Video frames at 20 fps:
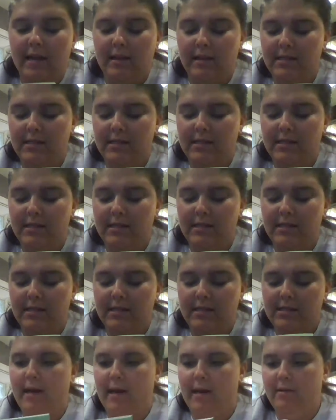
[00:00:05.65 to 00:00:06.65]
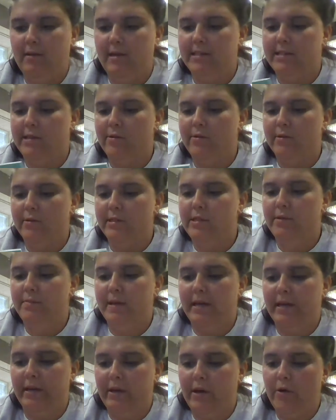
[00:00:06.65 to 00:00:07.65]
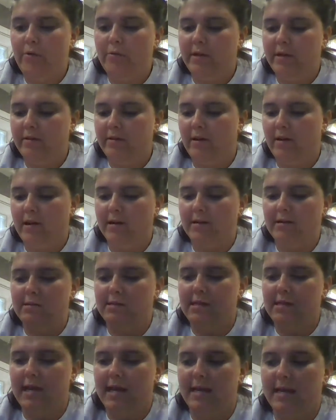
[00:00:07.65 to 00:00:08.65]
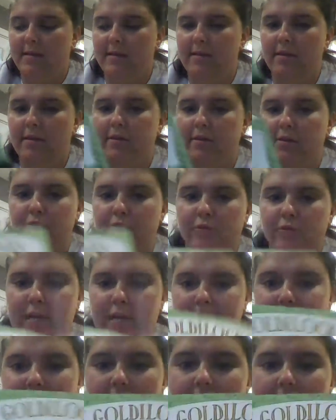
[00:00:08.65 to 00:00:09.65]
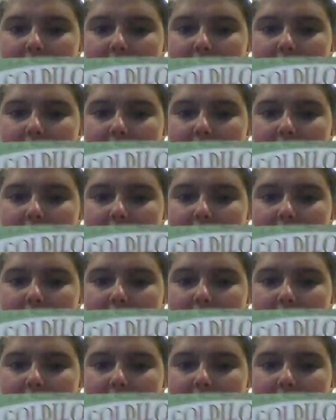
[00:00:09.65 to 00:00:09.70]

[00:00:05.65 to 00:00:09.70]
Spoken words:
This week's Read Aloud is going to be Goldilocks and the Three